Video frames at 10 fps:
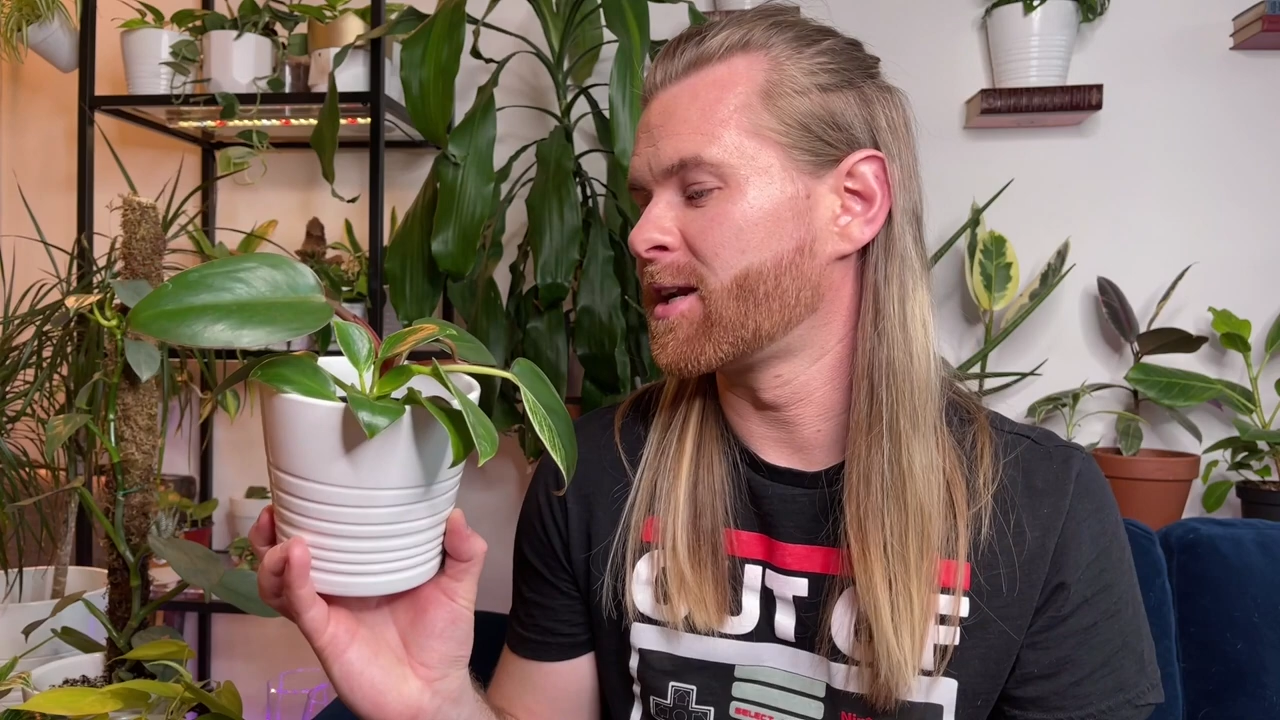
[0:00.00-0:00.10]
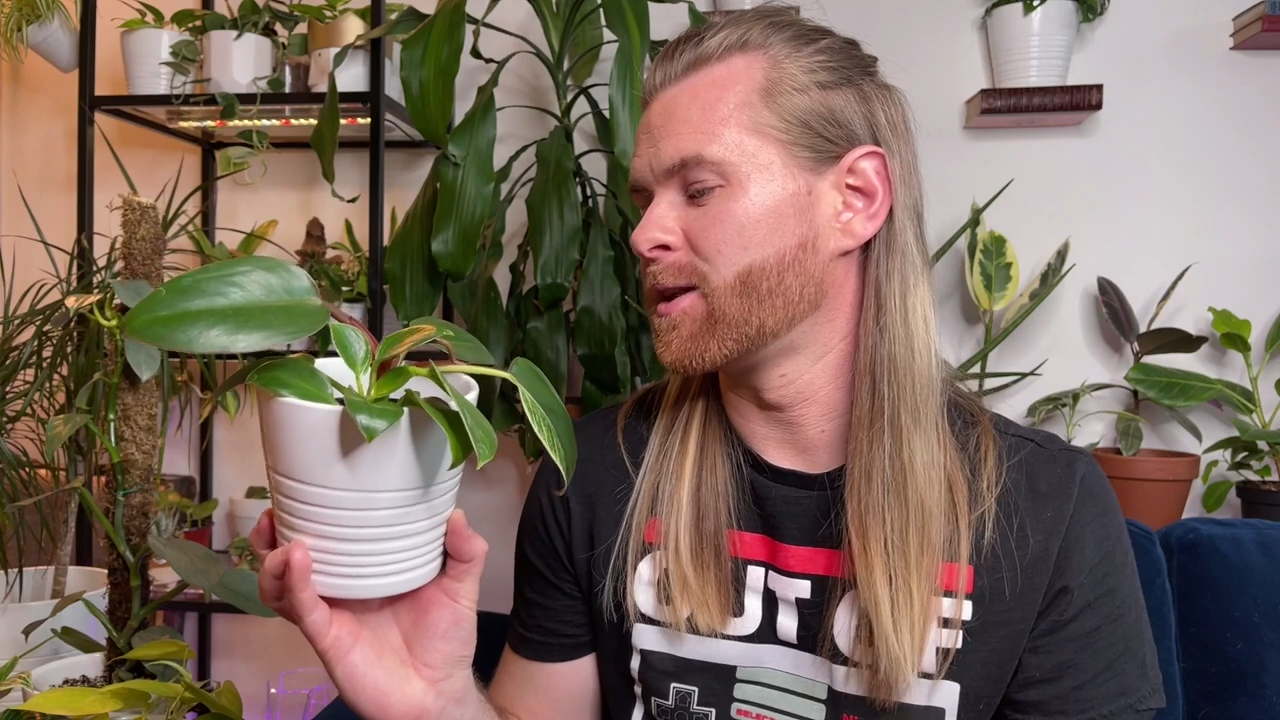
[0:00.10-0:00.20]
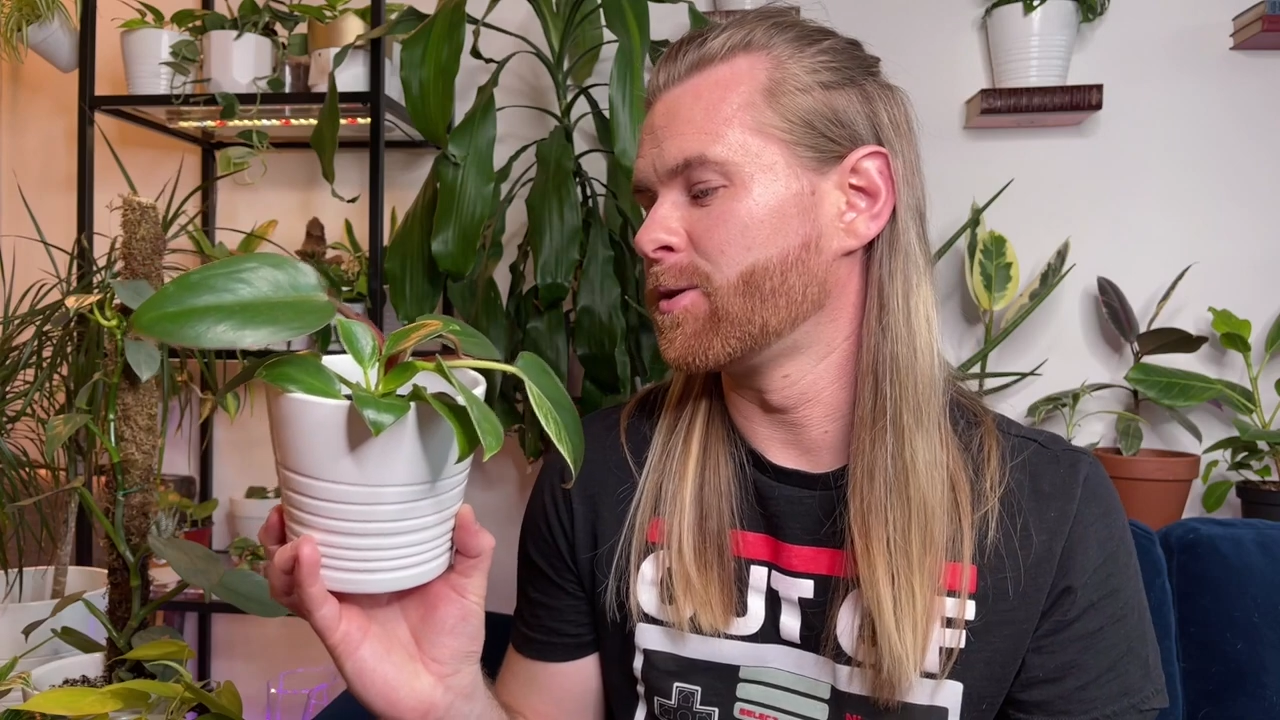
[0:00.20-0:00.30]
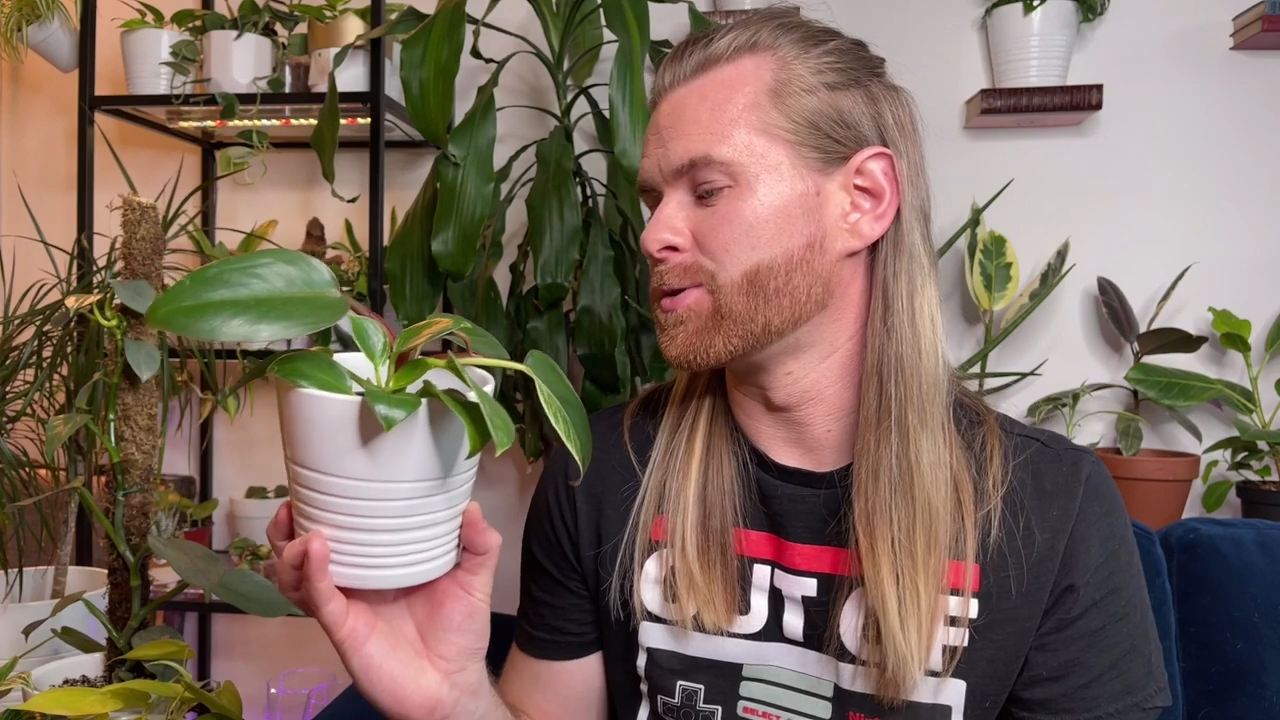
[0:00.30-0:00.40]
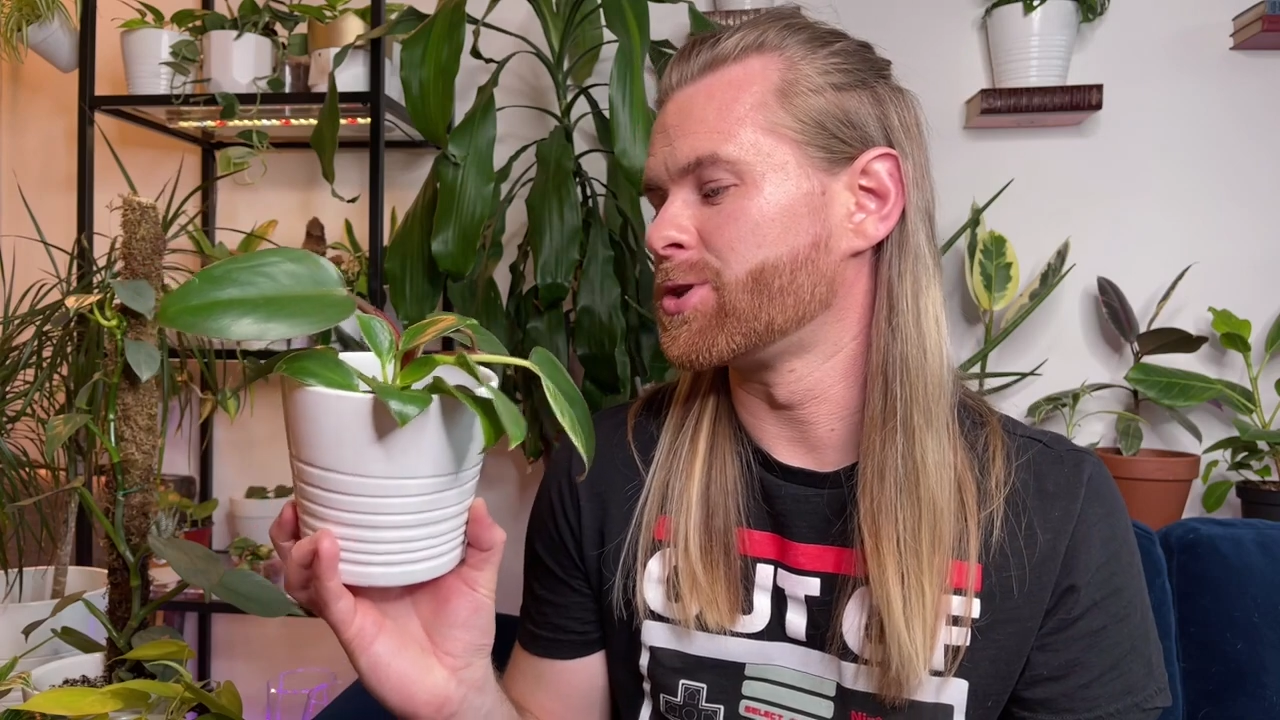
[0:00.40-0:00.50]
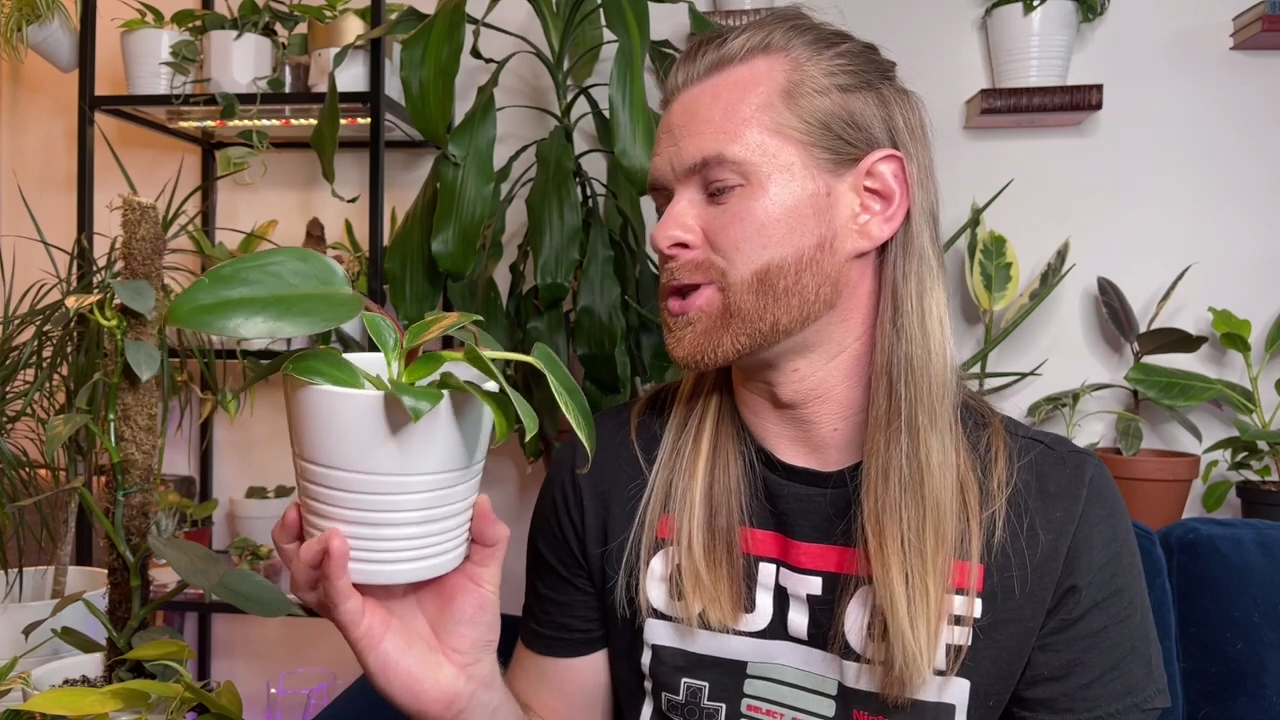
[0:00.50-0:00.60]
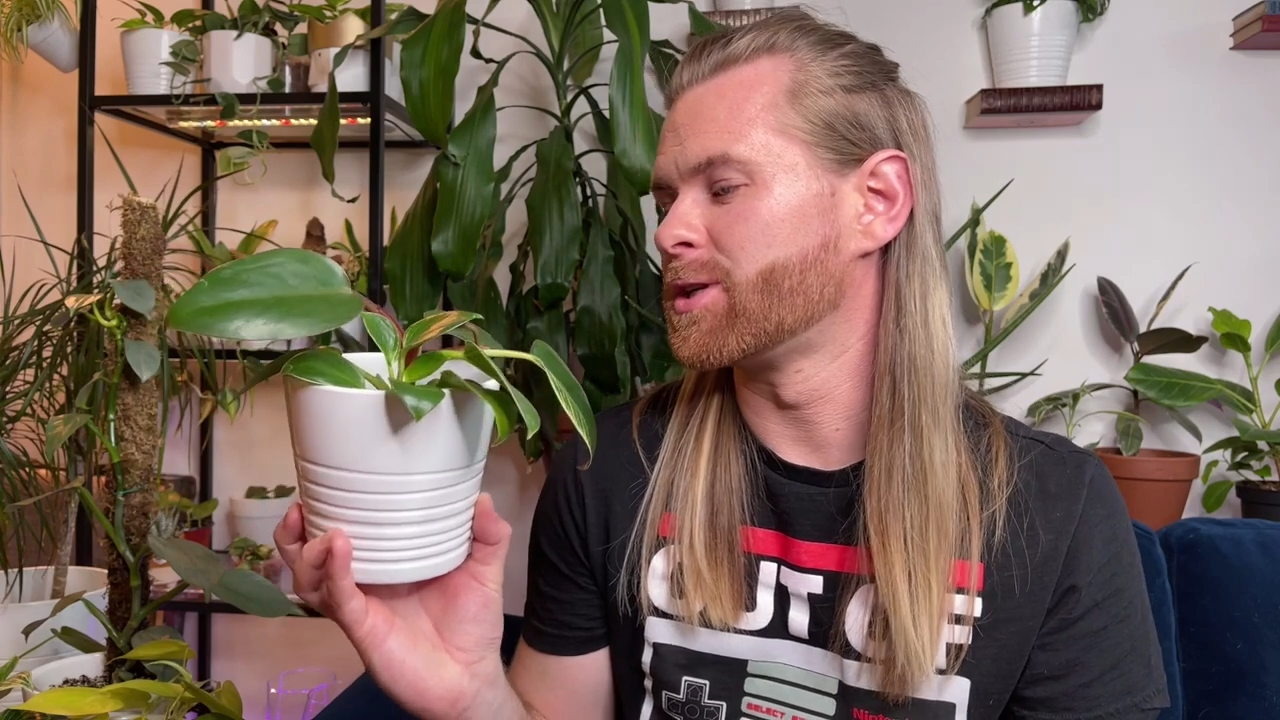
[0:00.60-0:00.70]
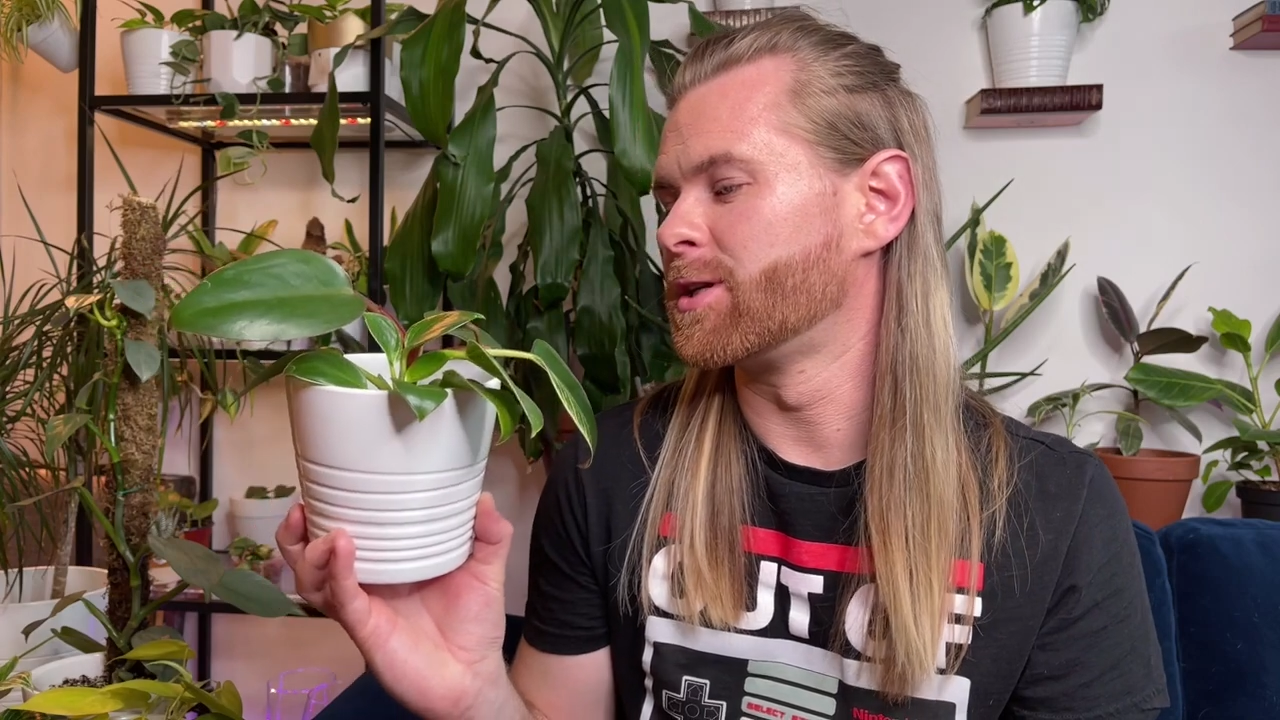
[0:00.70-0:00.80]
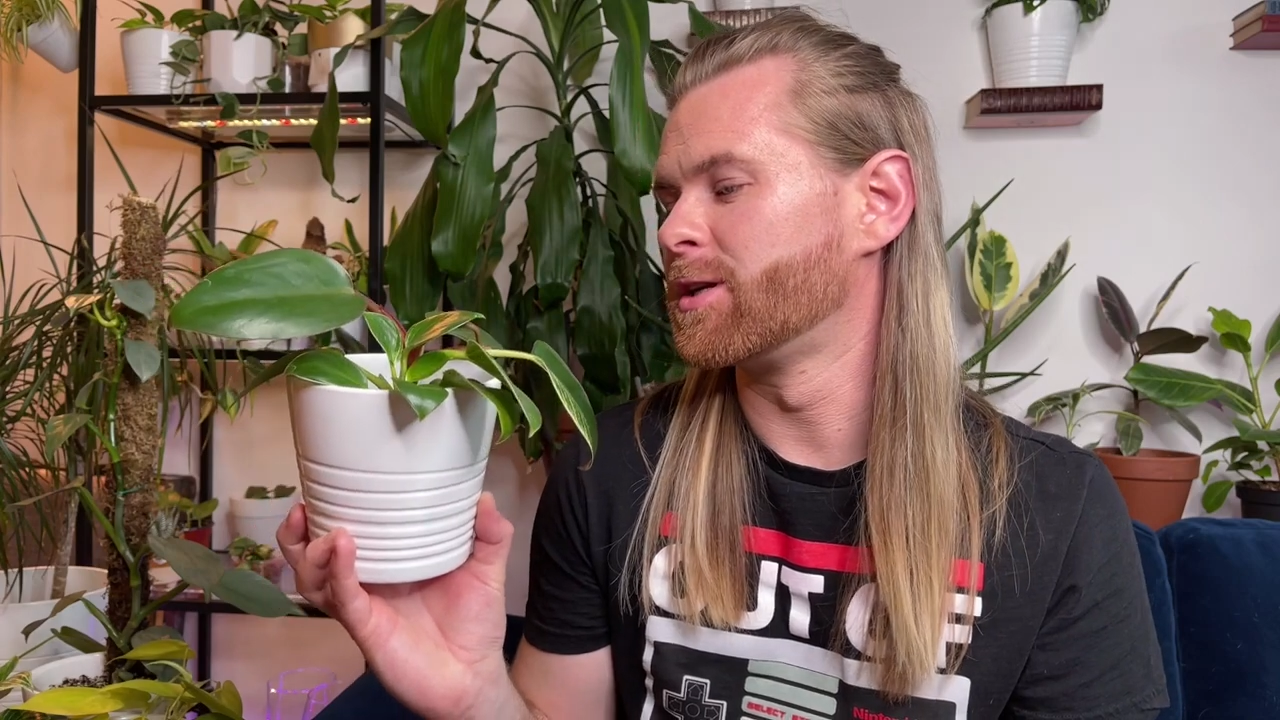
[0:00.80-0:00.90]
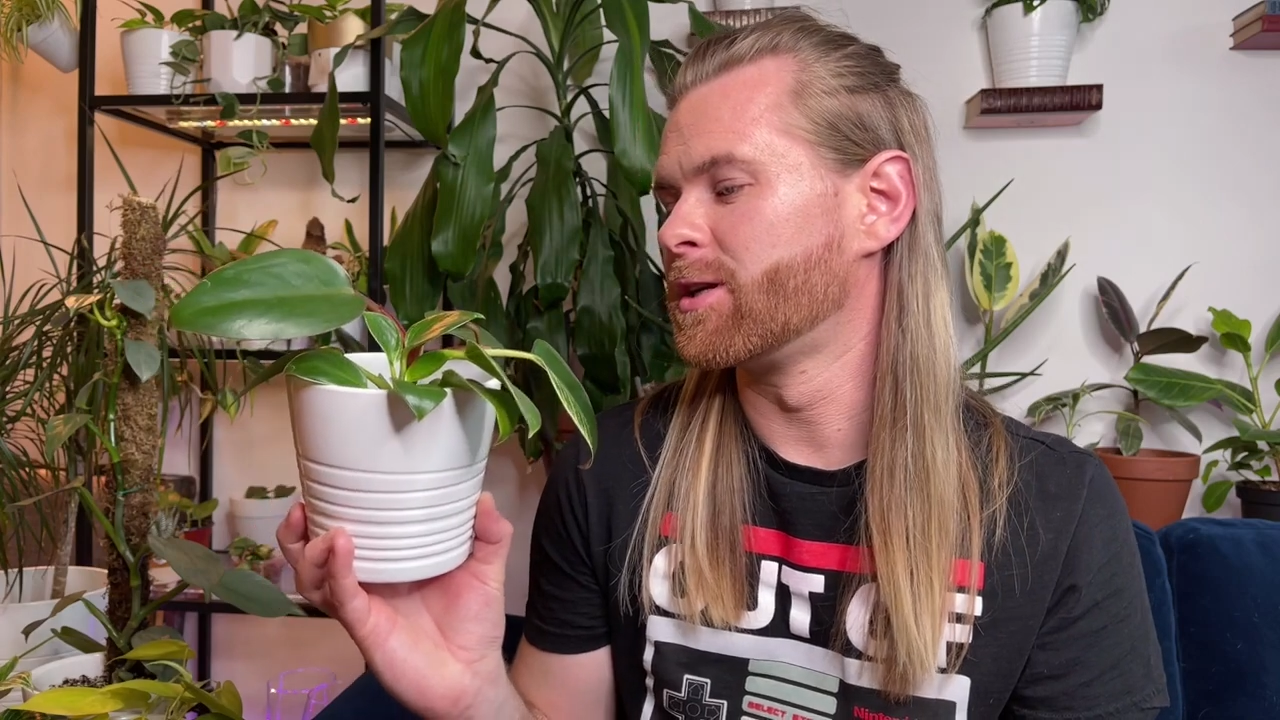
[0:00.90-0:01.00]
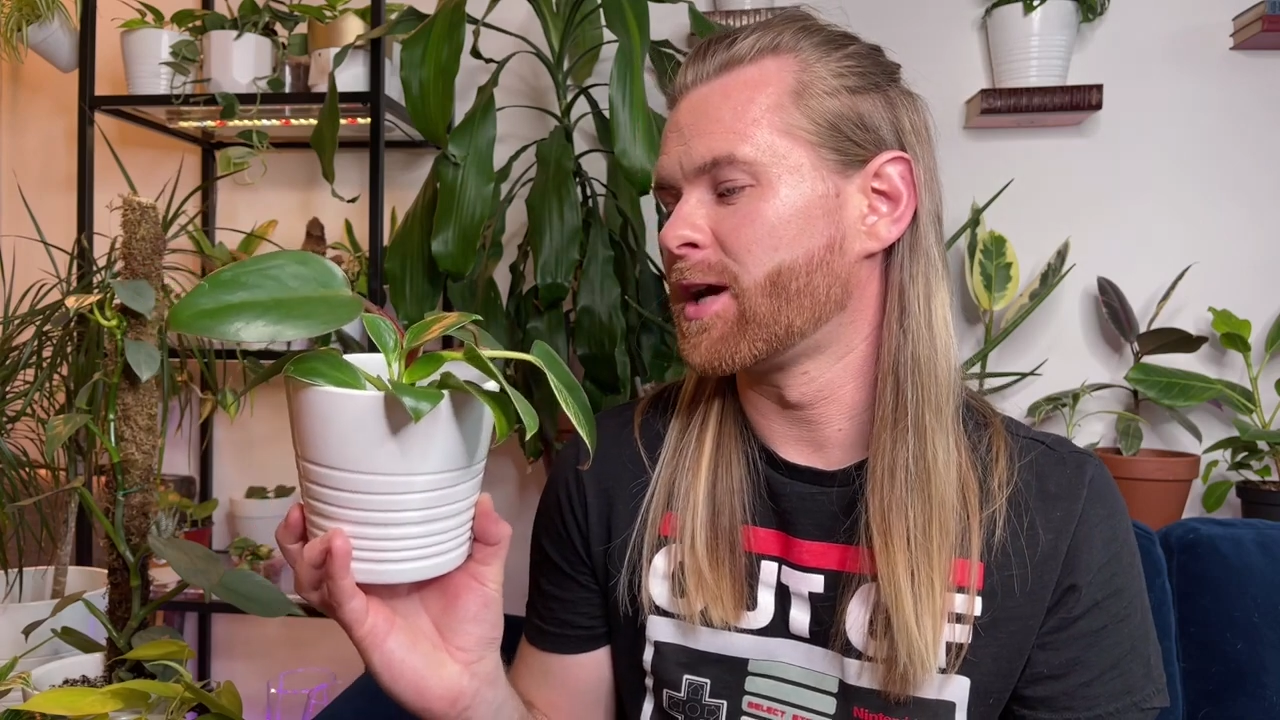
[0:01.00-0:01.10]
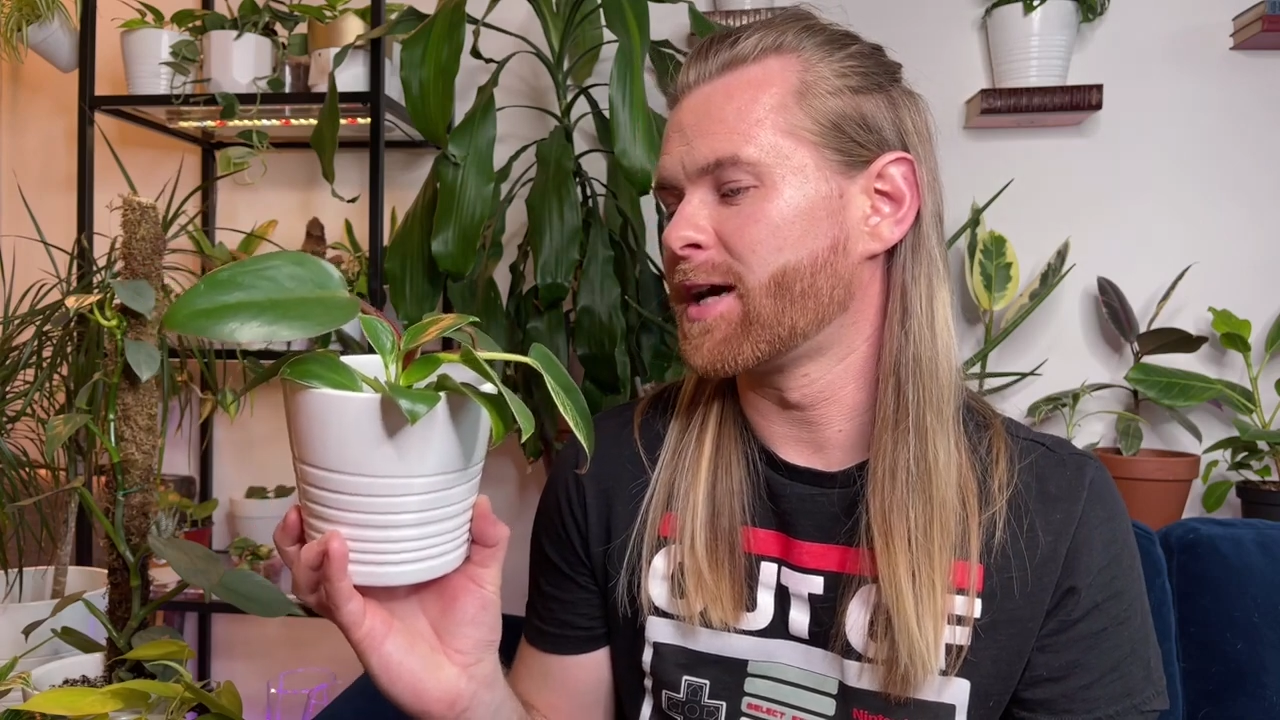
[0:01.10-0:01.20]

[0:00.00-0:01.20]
illusion,